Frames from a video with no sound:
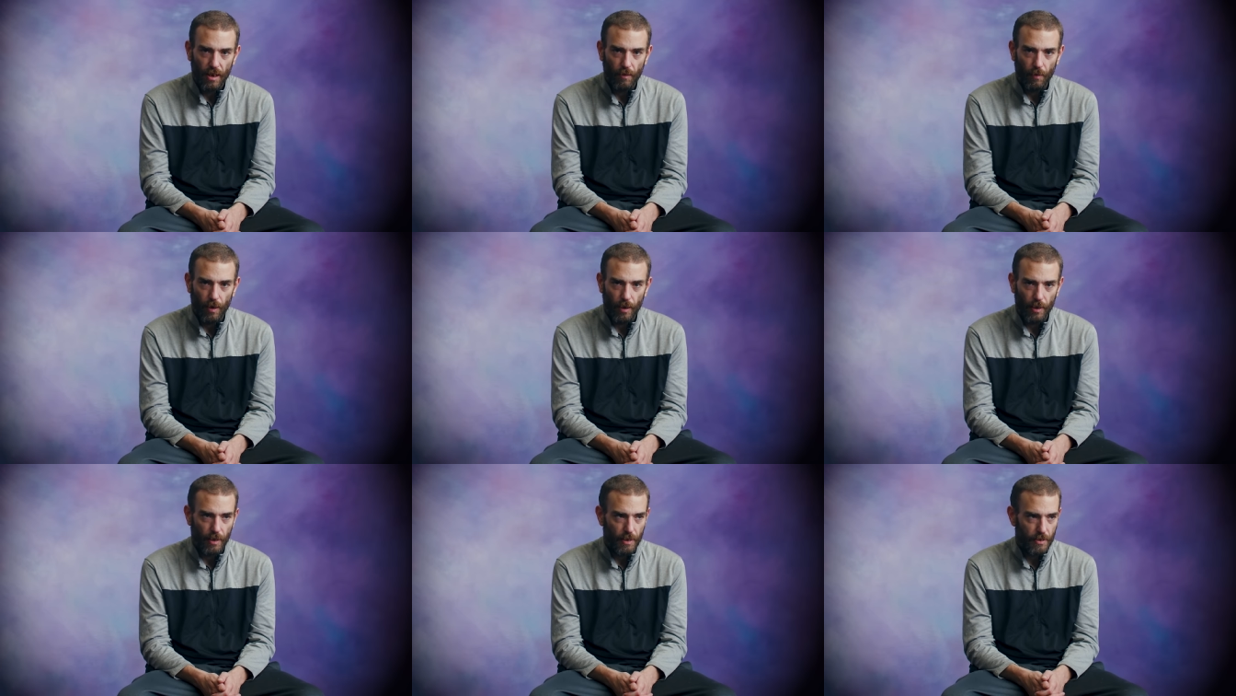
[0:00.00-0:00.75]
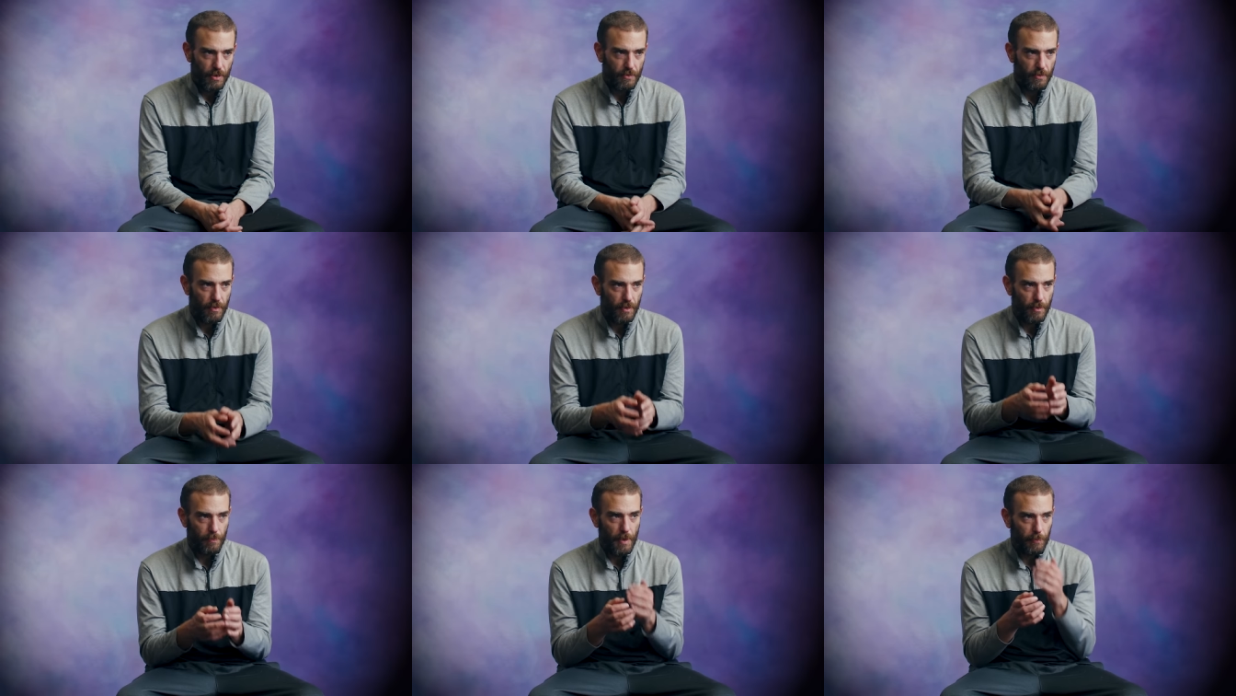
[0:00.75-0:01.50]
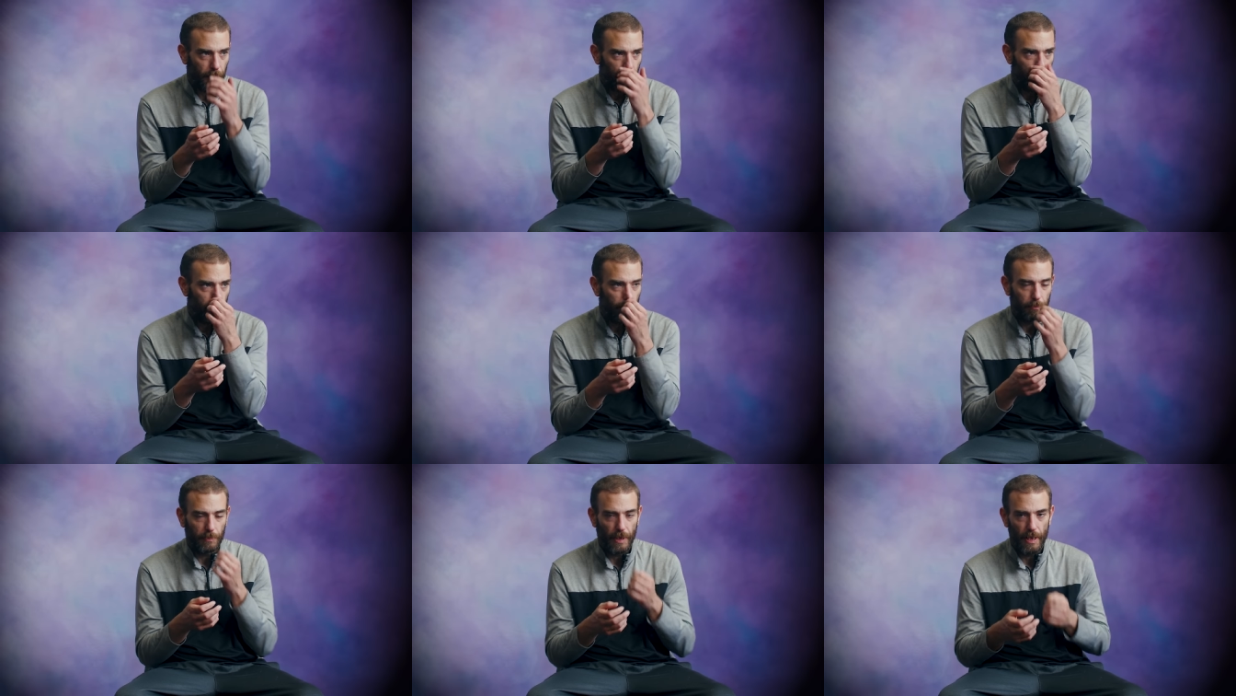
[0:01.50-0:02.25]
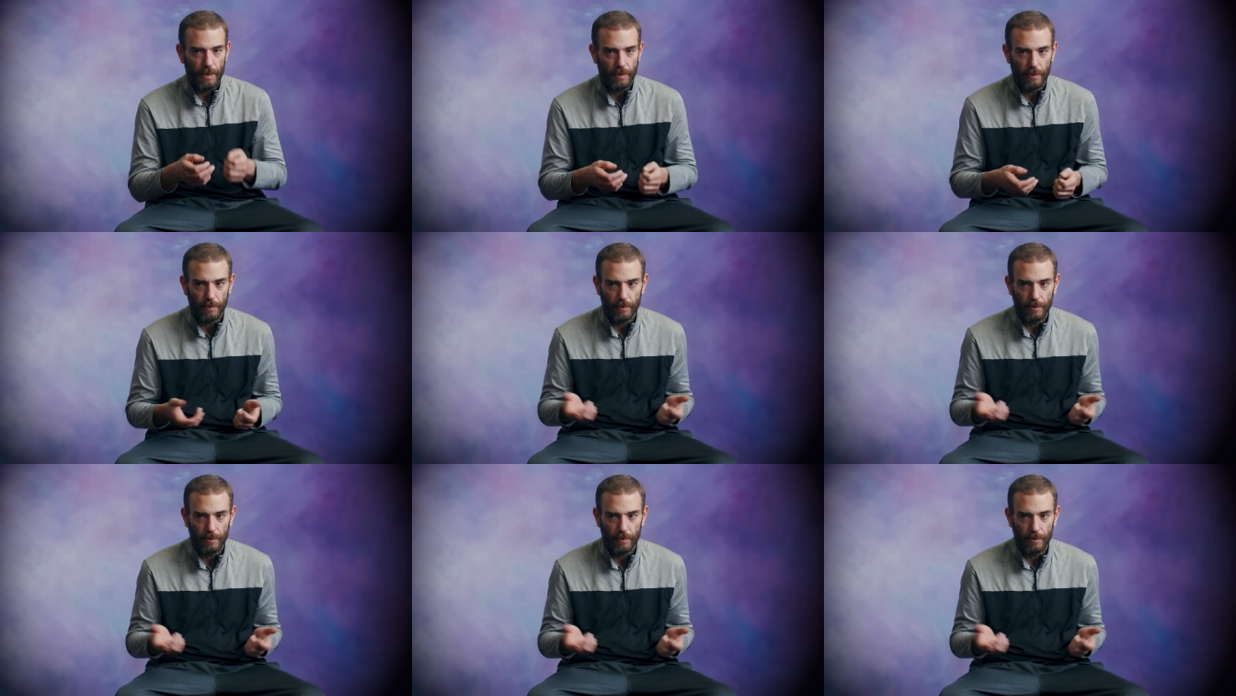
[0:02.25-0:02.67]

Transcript: Whereas the people who get